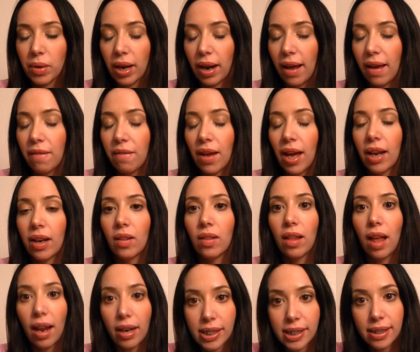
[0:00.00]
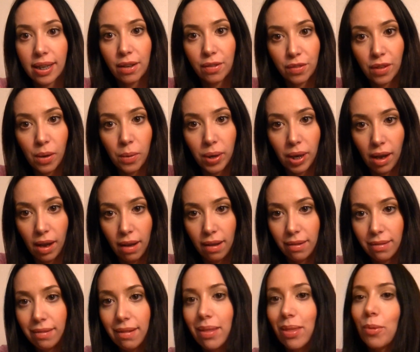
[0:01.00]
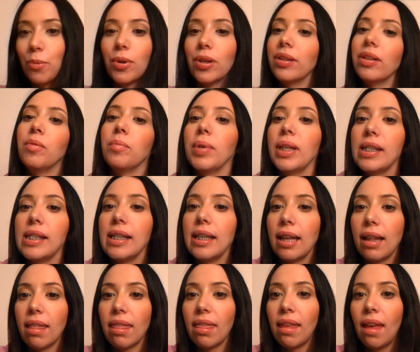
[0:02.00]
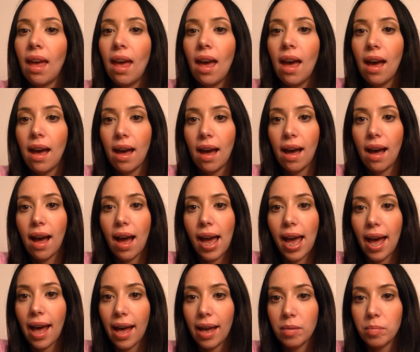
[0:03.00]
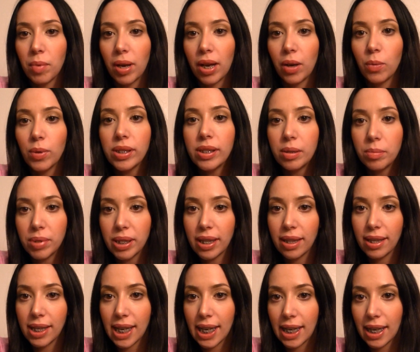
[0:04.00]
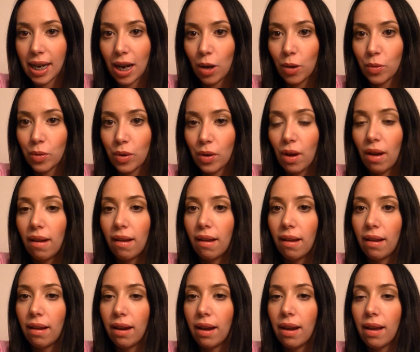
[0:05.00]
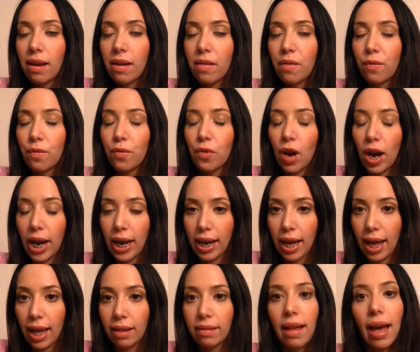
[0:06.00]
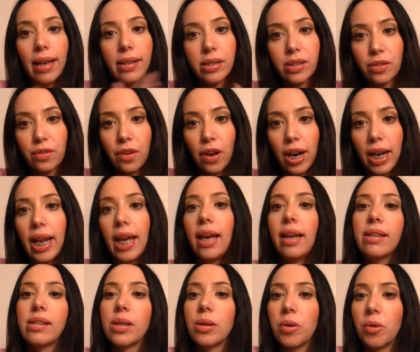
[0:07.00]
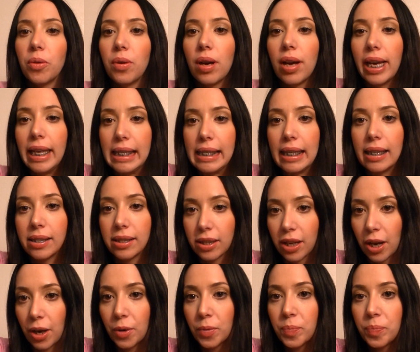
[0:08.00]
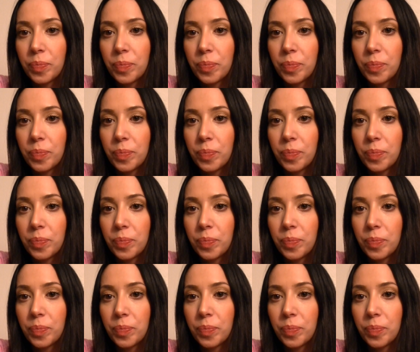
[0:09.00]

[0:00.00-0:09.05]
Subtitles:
I have had a lot of stuff going on in the world of my teeth. I had my wisdom teeth taken out on last Friday, so 8 days ago,